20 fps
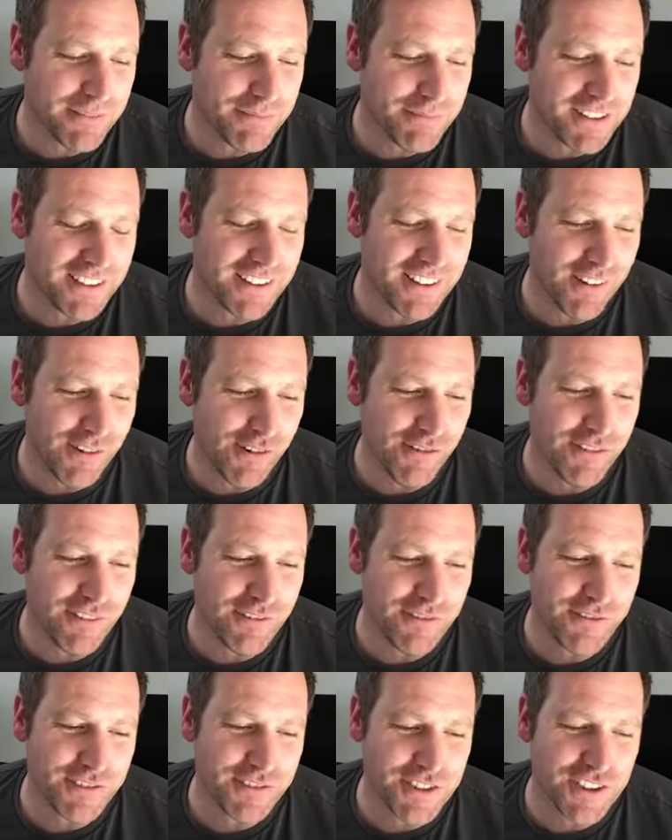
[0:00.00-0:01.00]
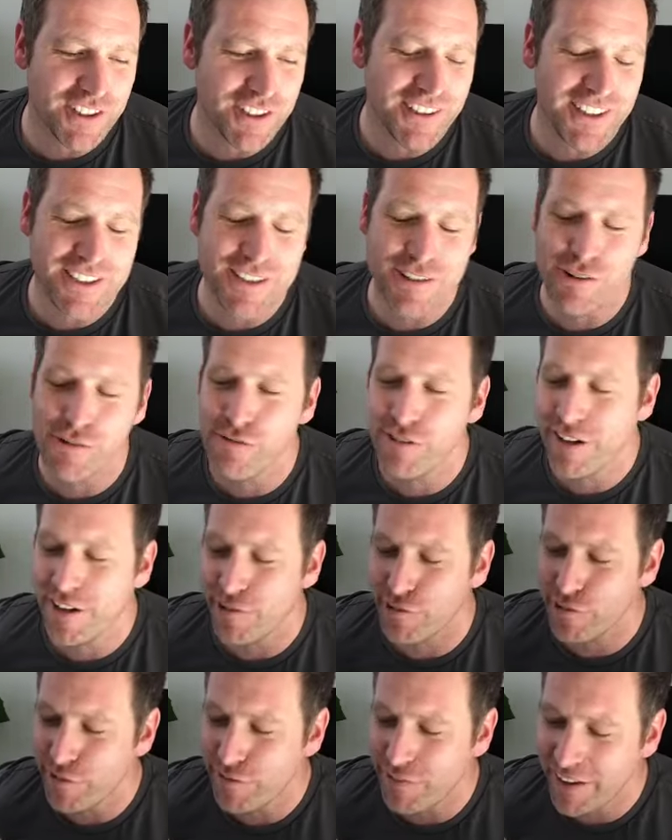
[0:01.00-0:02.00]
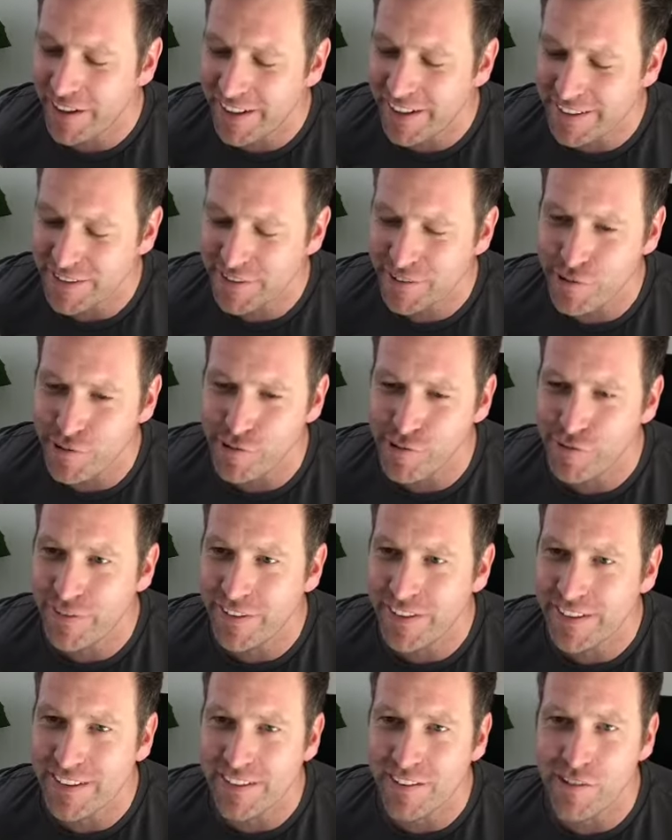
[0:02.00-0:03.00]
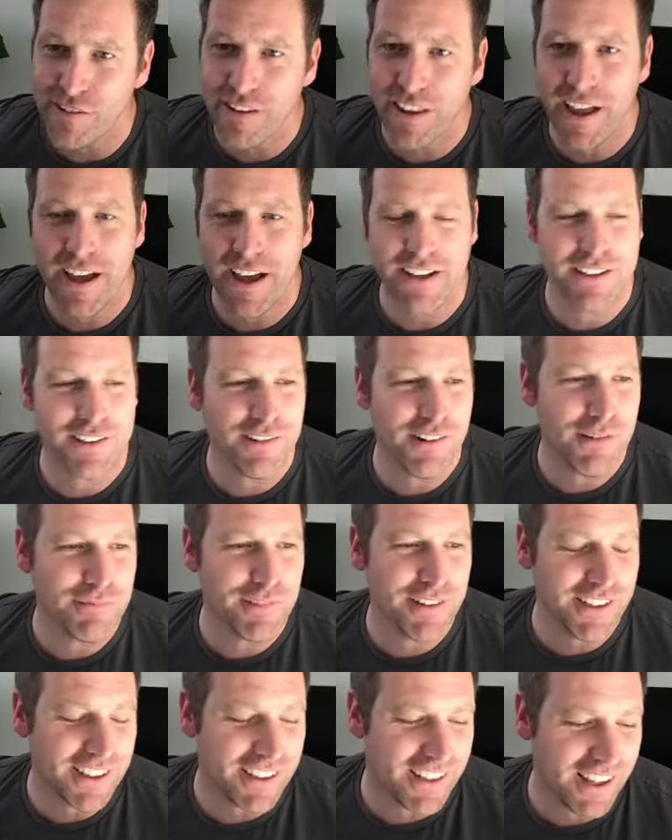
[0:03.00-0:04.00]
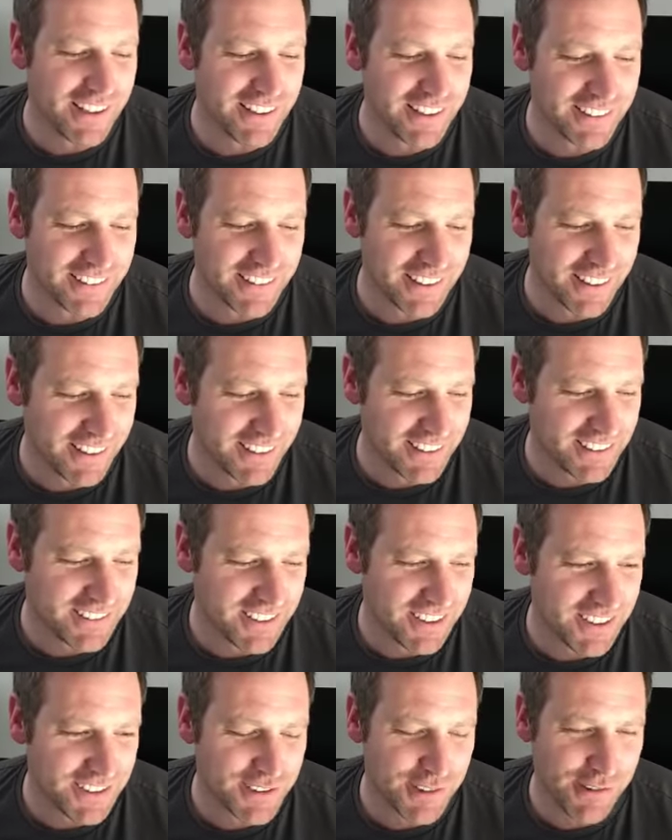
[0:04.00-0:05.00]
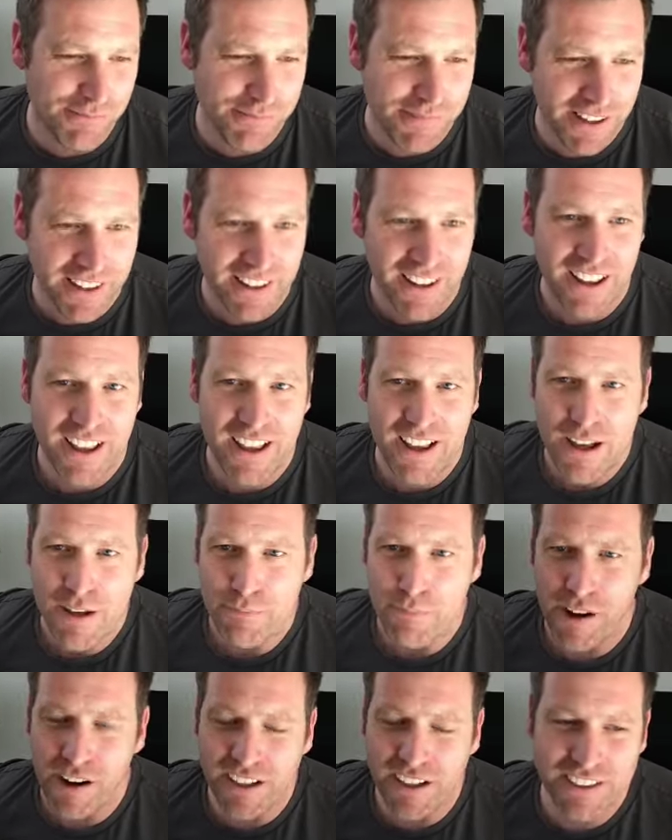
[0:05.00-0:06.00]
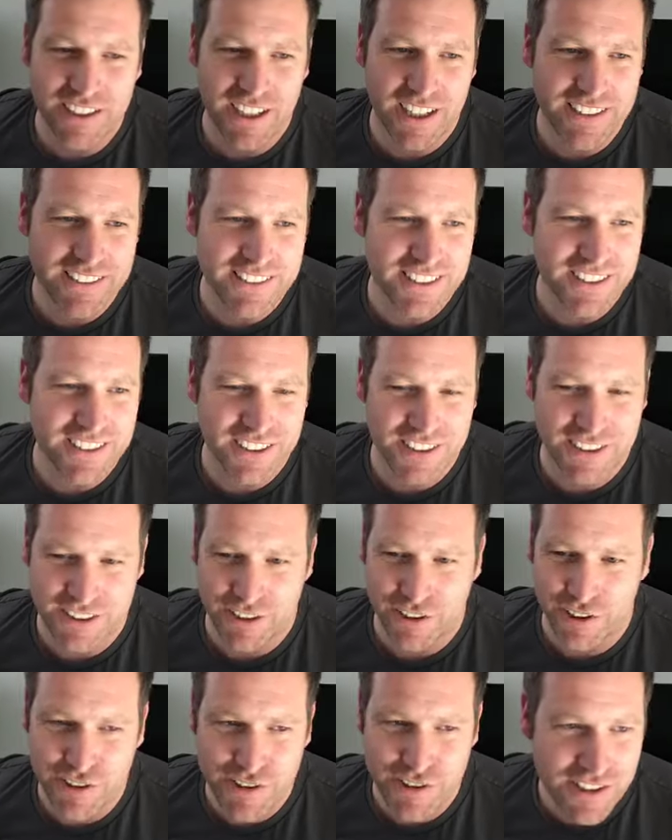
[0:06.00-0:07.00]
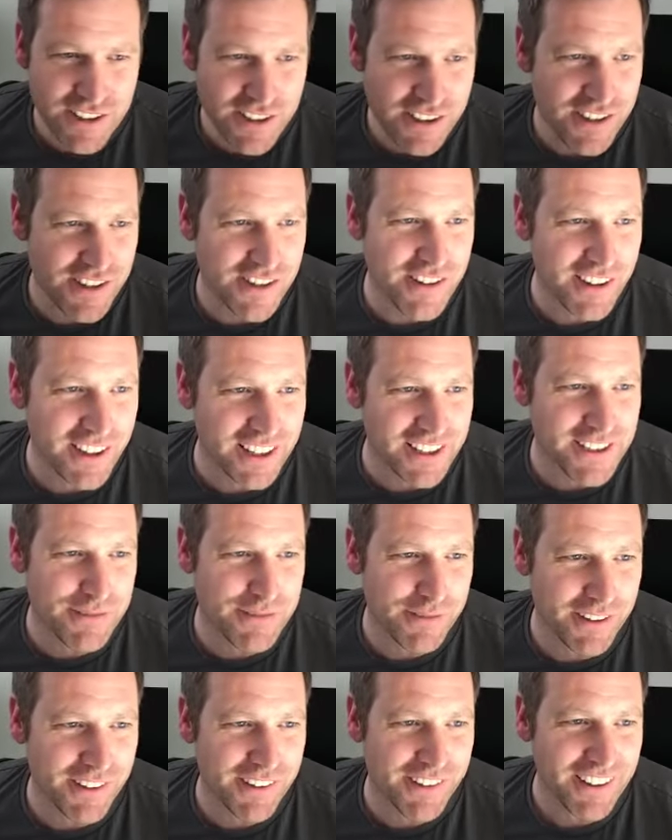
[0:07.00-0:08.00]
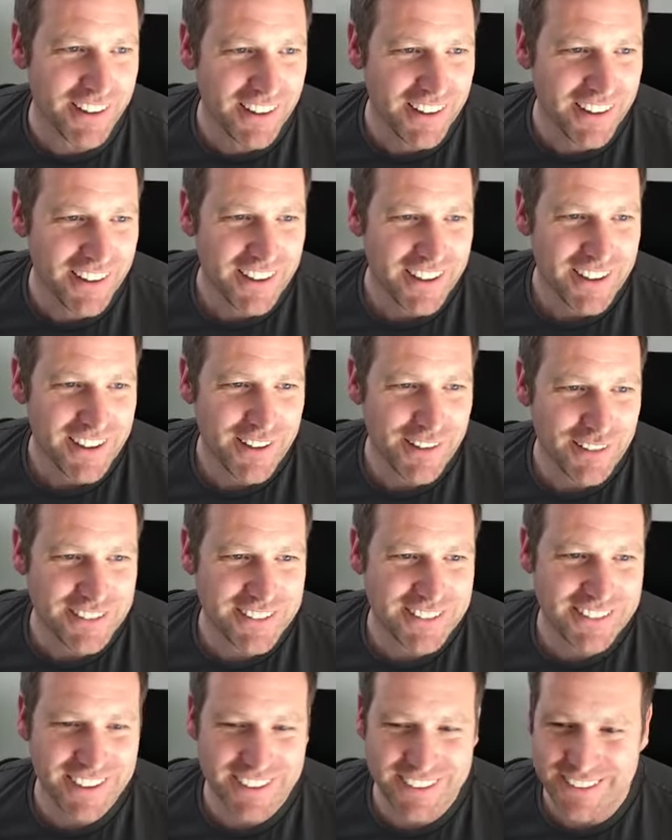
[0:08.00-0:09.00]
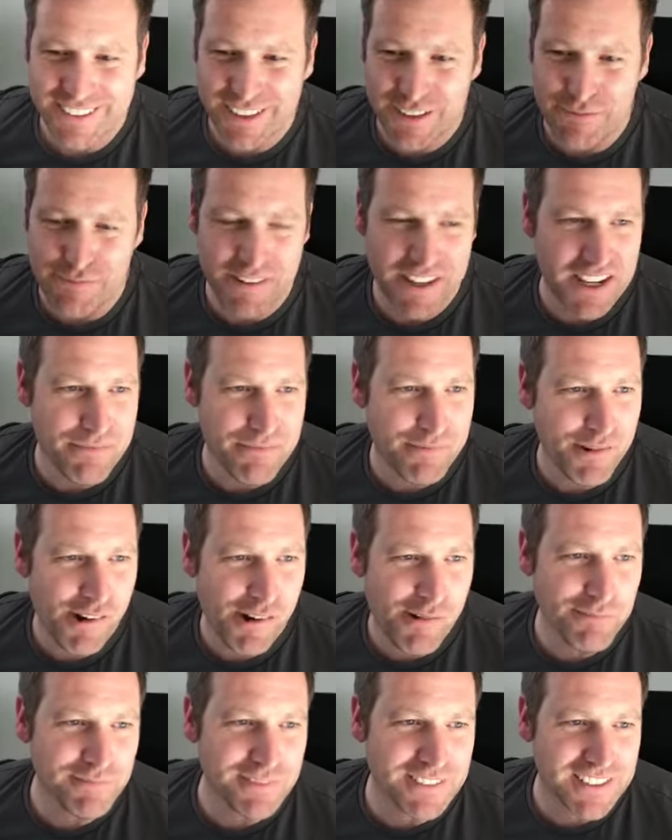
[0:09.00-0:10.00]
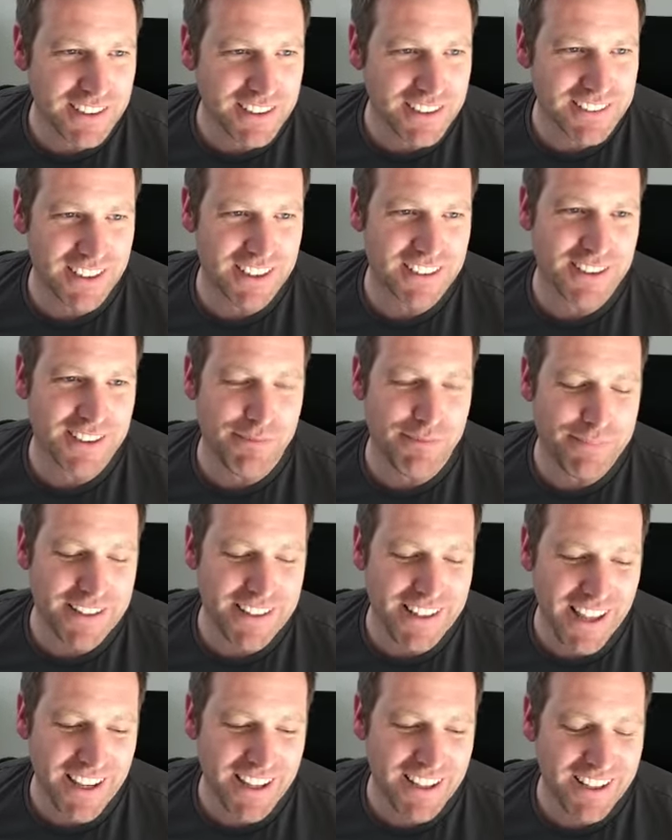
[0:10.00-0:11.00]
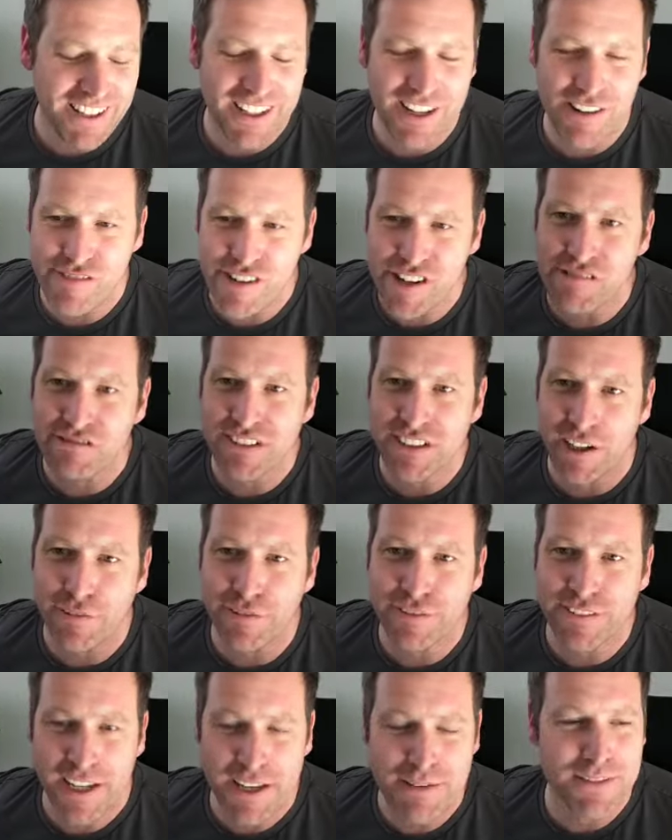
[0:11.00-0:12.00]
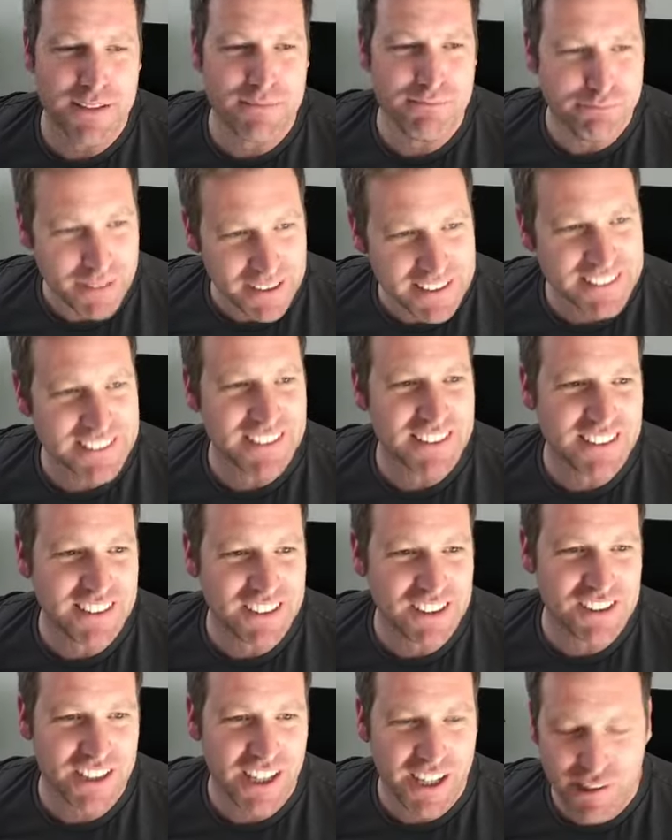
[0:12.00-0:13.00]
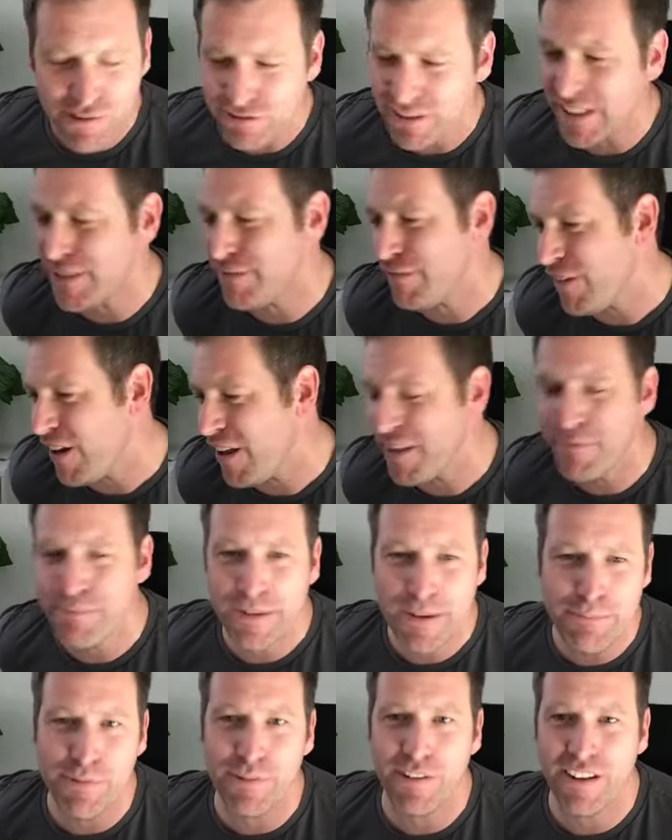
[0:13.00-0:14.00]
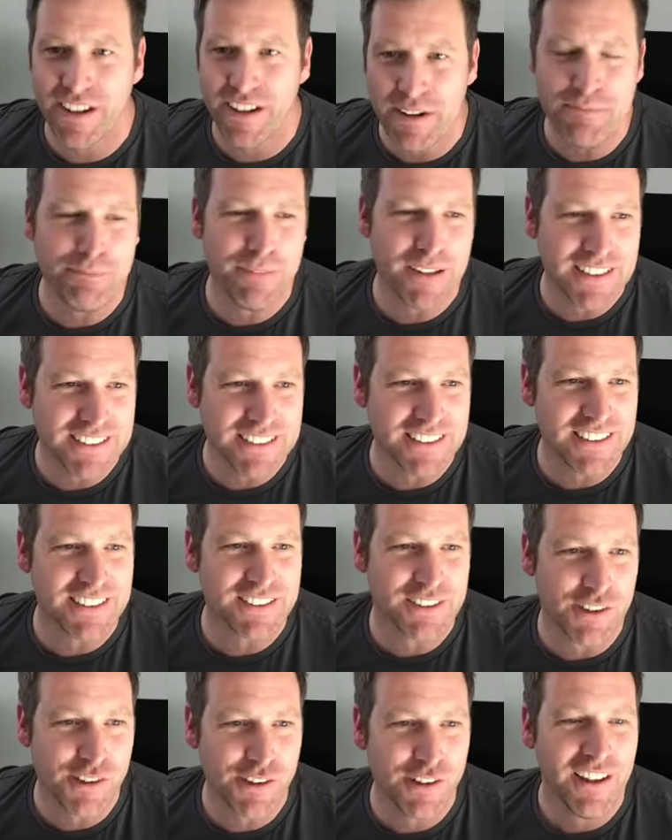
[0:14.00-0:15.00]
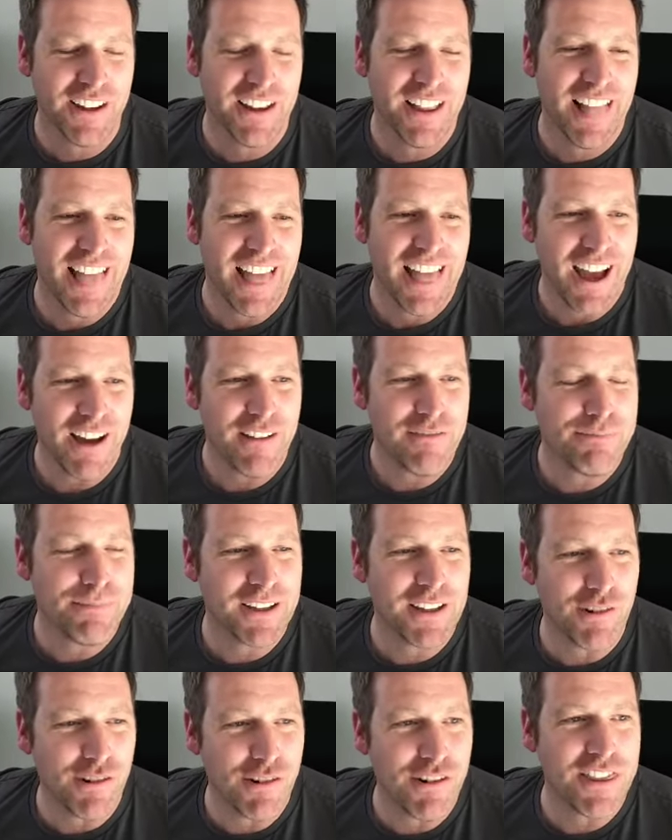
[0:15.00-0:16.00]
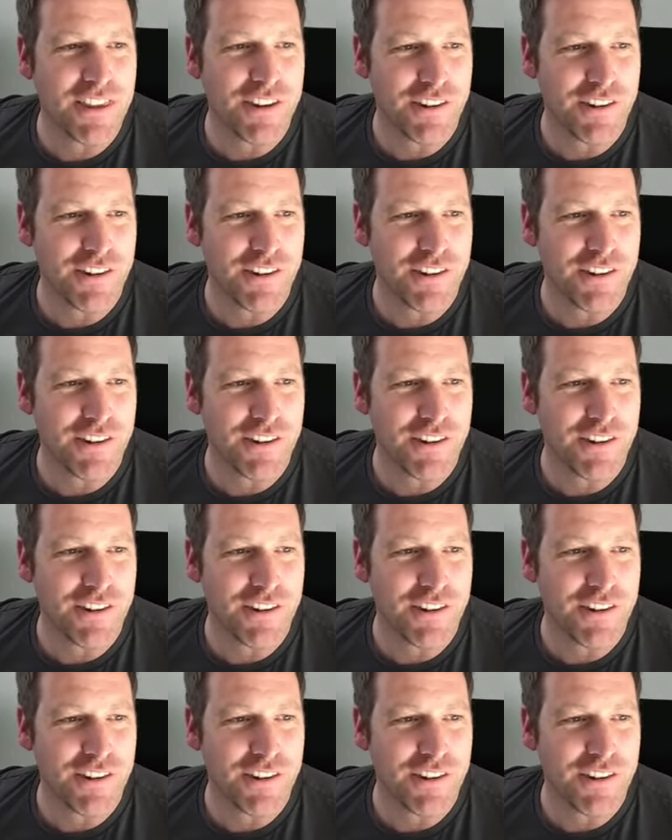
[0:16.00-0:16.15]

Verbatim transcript: I mean, oh, during this whole coronavirus and COVID and all that, you know, I'm looking at you thinking, geez, oh man, Mark Shanta's just cruising through this without, you know, doesn't seem to be any problems. Is, has there been any kind of real tough times in business as general, just for other people that are in business who have been going